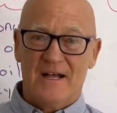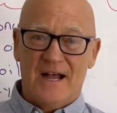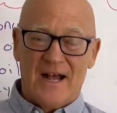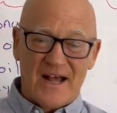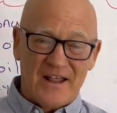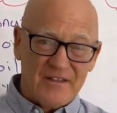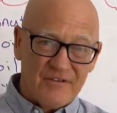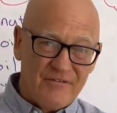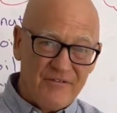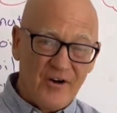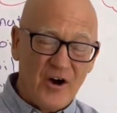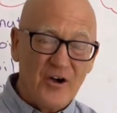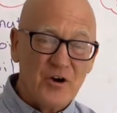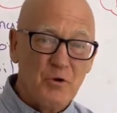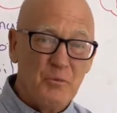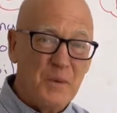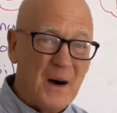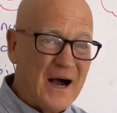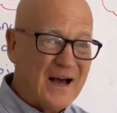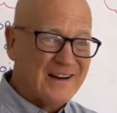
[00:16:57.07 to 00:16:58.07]
And the final
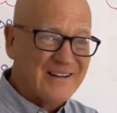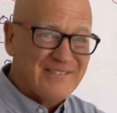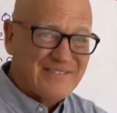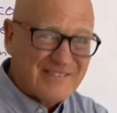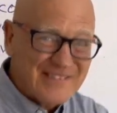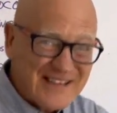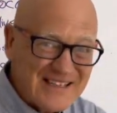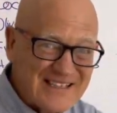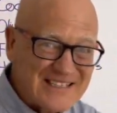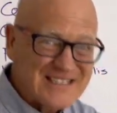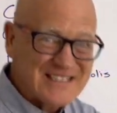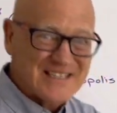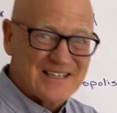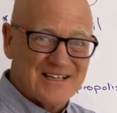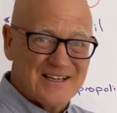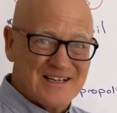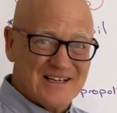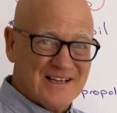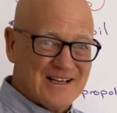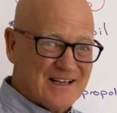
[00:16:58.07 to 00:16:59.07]
part of this
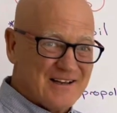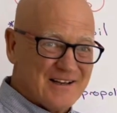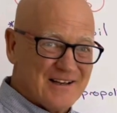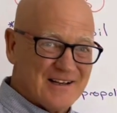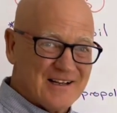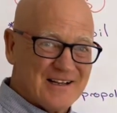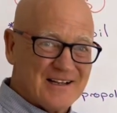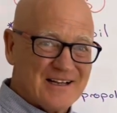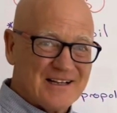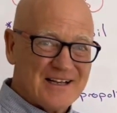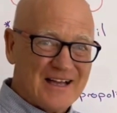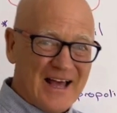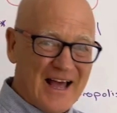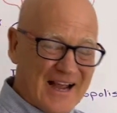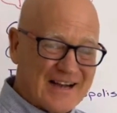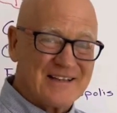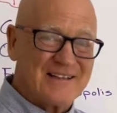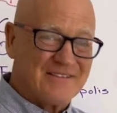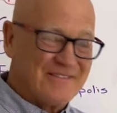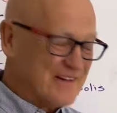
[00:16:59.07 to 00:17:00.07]

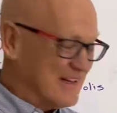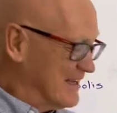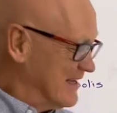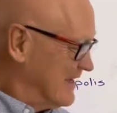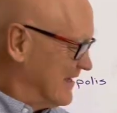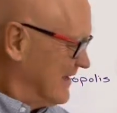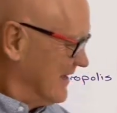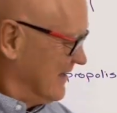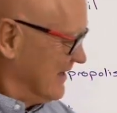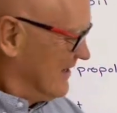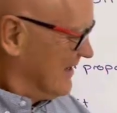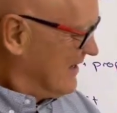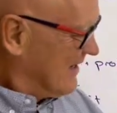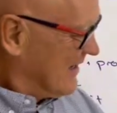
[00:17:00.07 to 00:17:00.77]
activity here